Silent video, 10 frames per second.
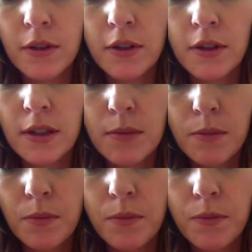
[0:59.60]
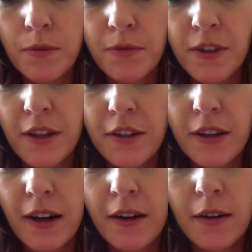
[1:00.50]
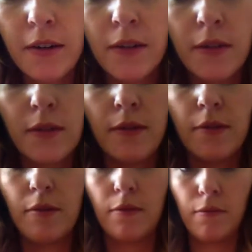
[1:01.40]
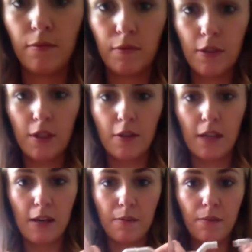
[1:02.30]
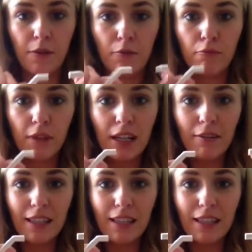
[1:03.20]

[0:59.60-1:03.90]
Just finger there. So yeah, really,